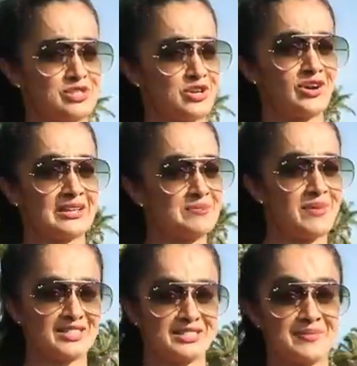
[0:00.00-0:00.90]
I'm sure
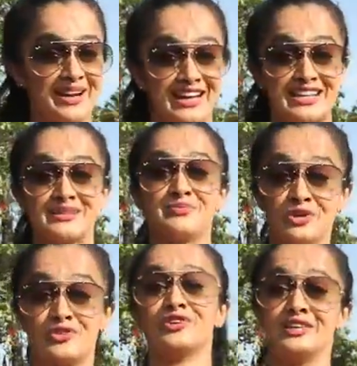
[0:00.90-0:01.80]
that Mastermind has
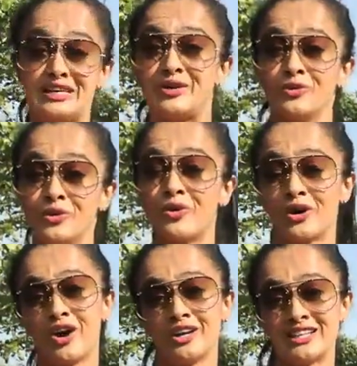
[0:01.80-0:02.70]
something really cool
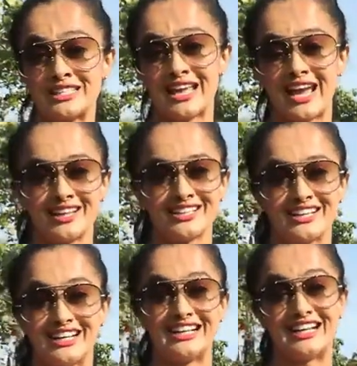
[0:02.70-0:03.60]
going on in his head.
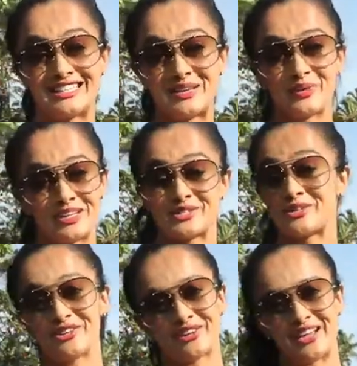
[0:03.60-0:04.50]
Let's see what he's
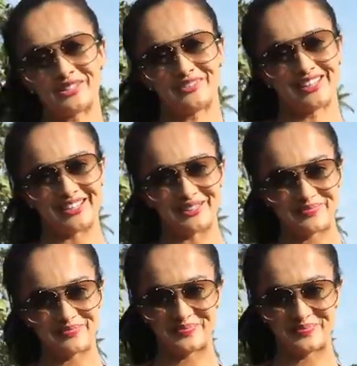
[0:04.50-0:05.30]
going to create over here.